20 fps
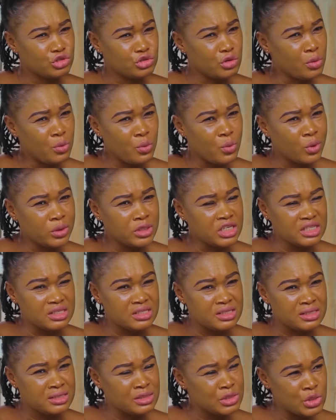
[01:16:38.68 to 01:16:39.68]
someone
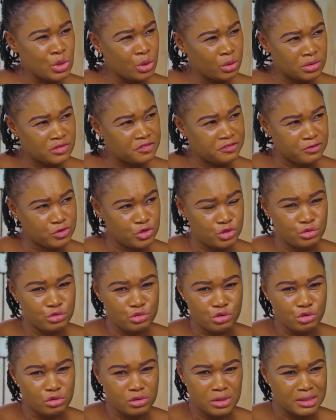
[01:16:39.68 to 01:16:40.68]
is not for
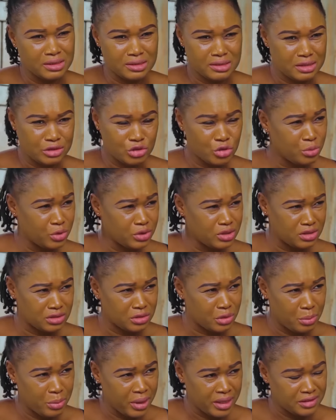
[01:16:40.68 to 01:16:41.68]
you? Listen, somebody is
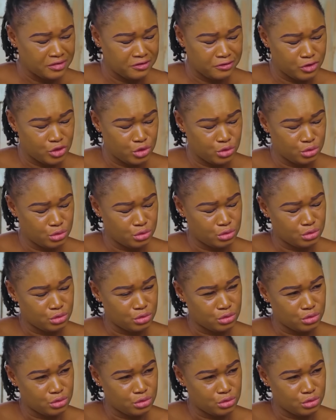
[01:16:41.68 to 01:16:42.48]
not meant for you.